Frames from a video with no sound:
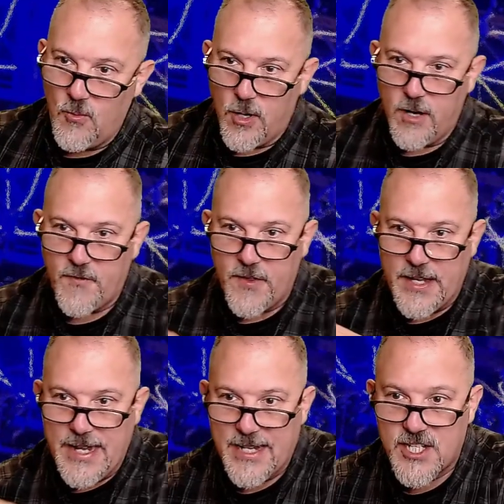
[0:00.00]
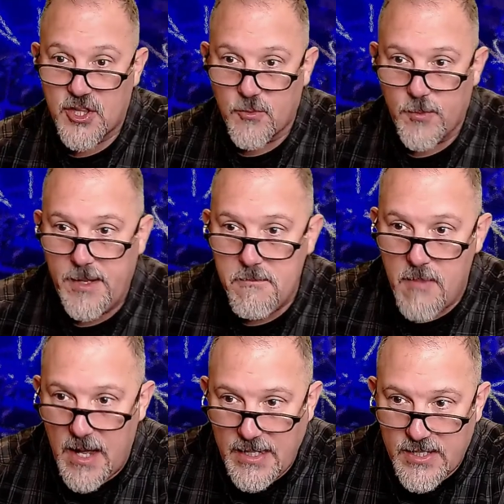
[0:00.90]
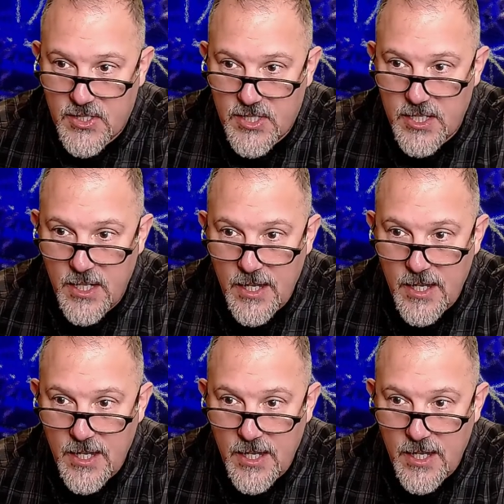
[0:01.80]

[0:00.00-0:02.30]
work for the next three months.